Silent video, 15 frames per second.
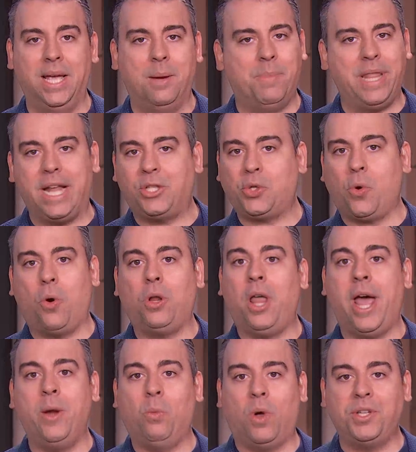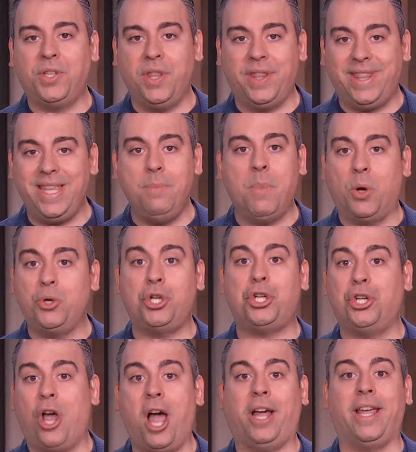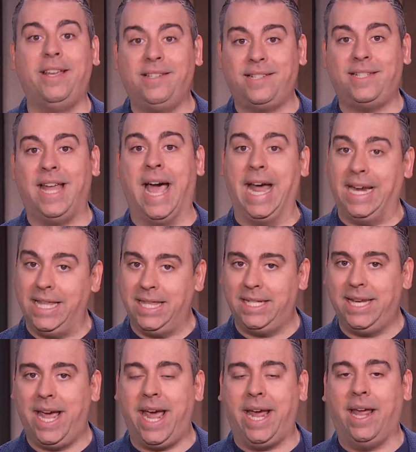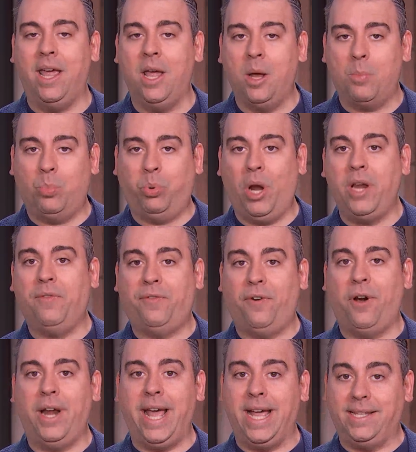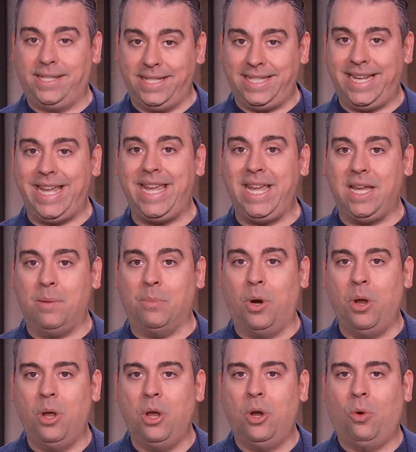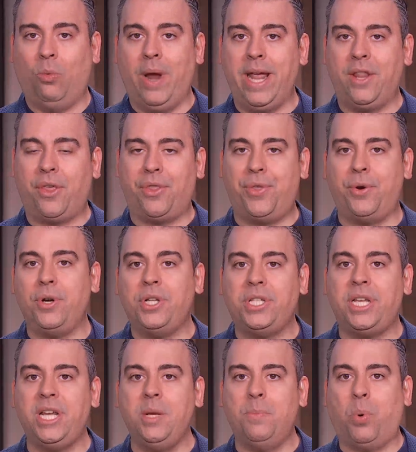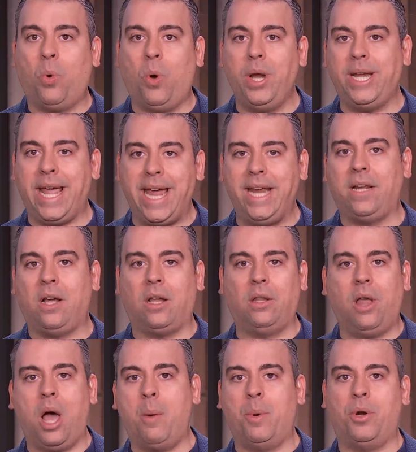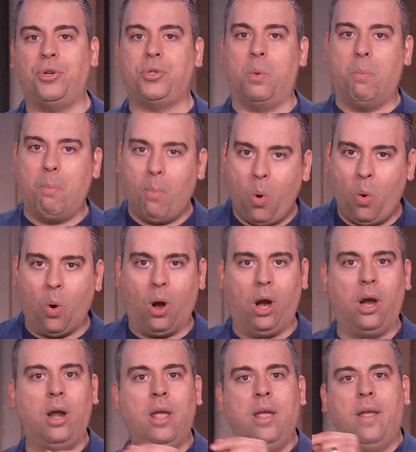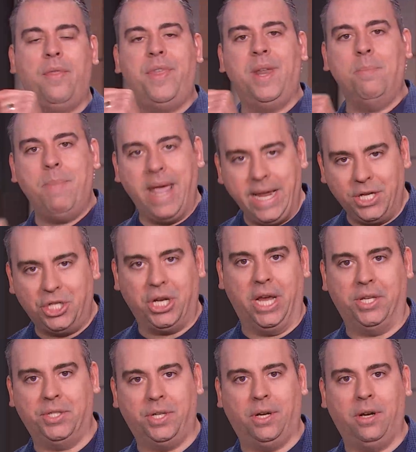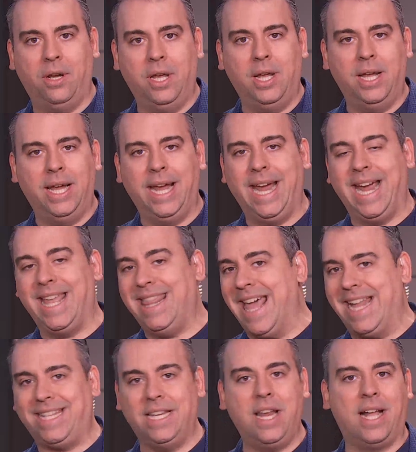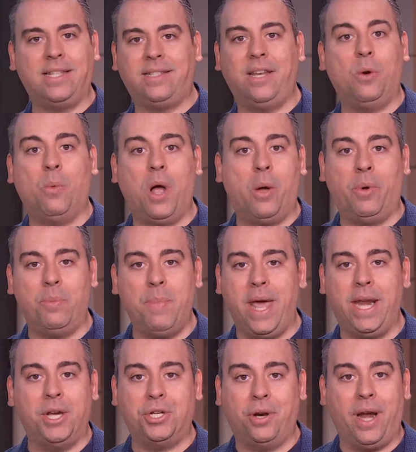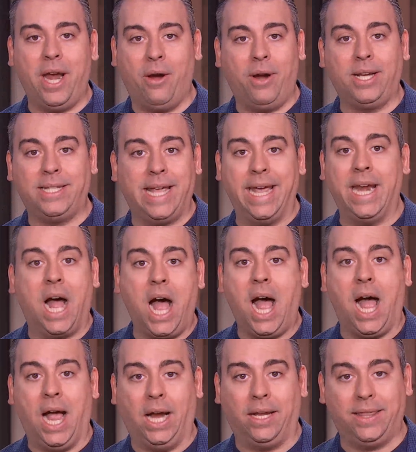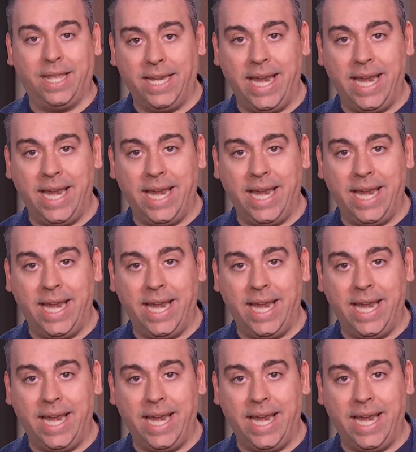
But that scoreline wasn't the most shocking stat of the day. Brentford, as a team, ran thirteen point eight kilometers more than Manchester. And that did not sit well with manager Erik ten Hag.